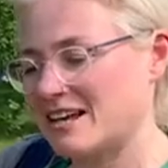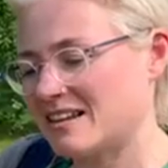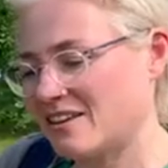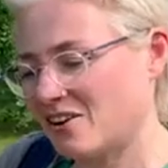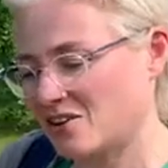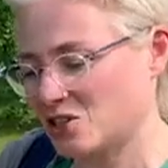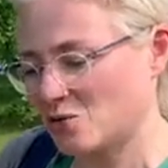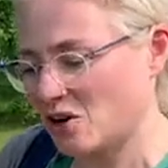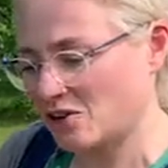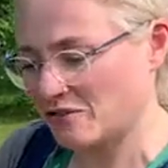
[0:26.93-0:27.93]
large
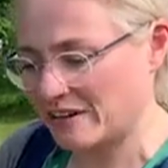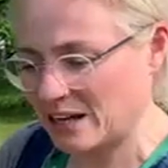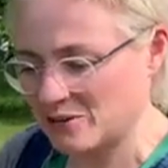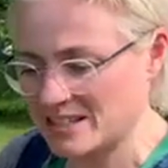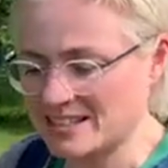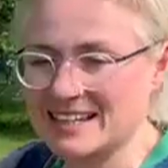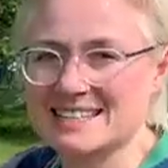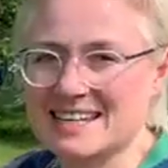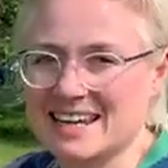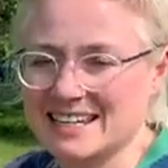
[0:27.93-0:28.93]
wildflowers like
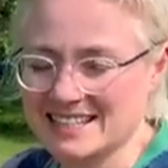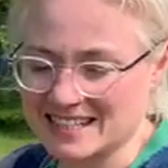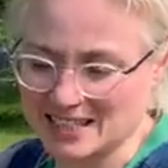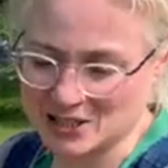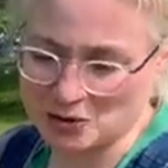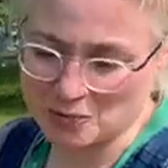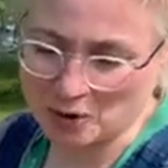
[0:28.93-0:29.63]
daisies or